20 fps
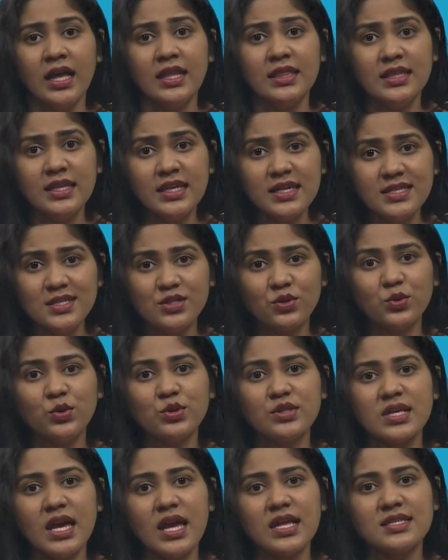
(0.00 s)
These
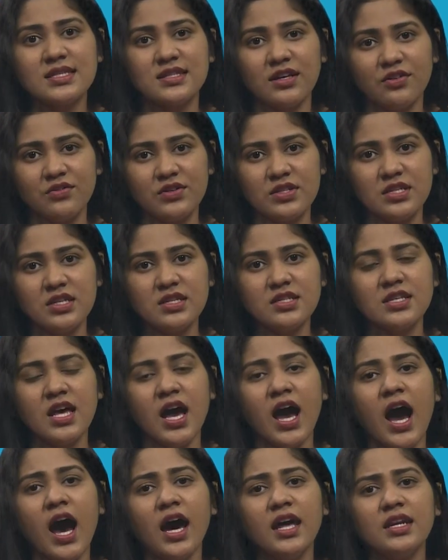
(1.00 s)
goods and services
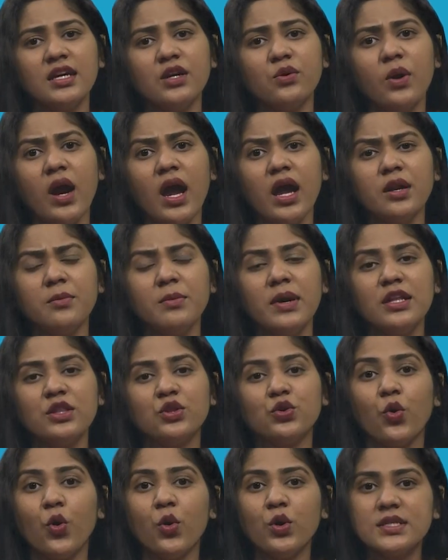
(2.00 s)
are required by
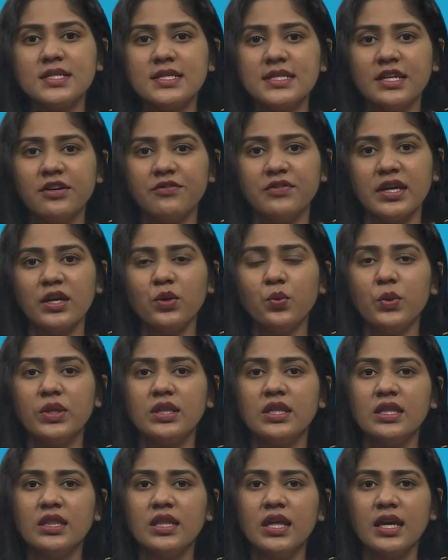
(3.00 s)
those living
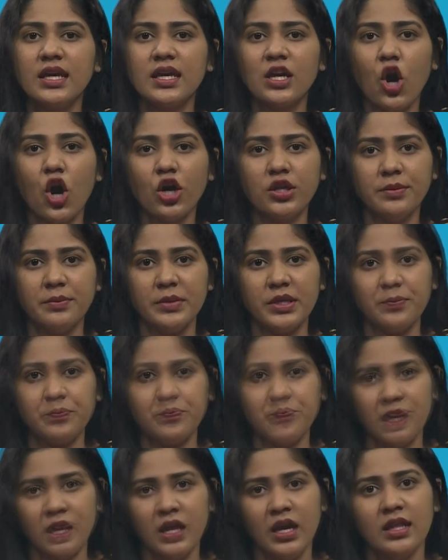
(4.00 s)
within the economy.
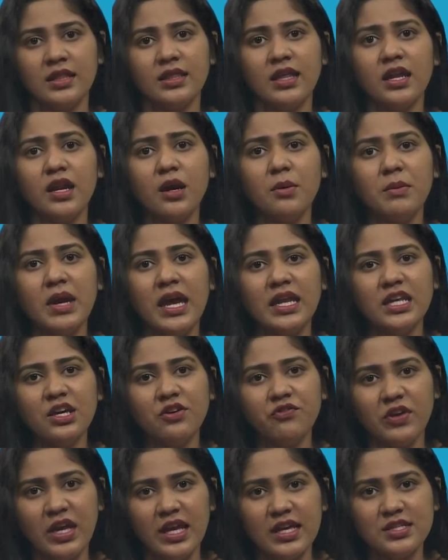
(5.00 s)
There are many
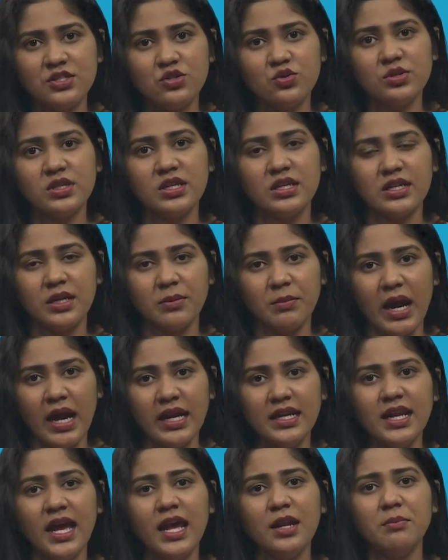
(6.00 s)
ways to
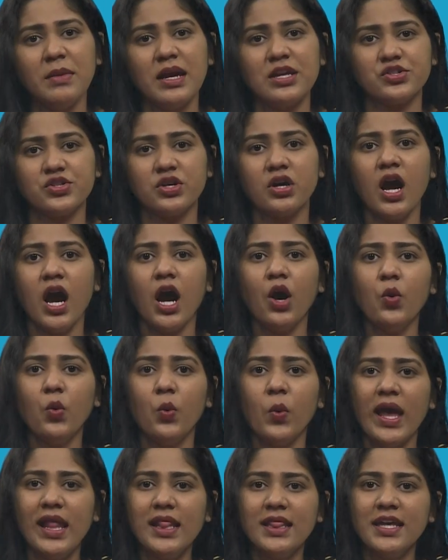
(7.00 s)
determine and measure how
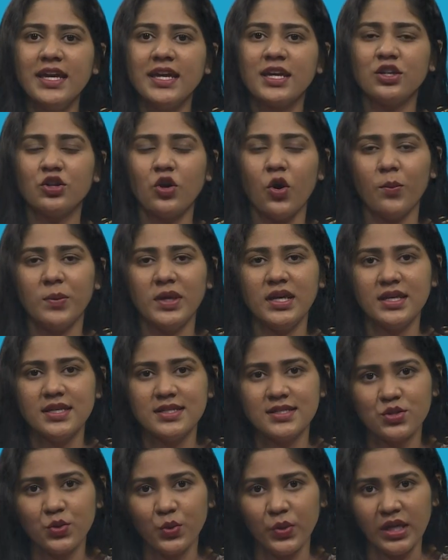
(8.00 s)
well the economy
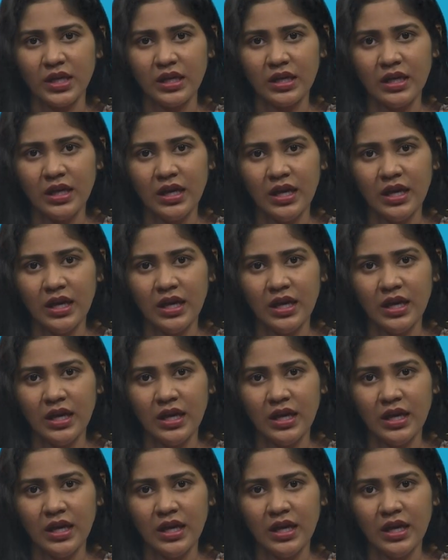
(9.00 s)
is doing.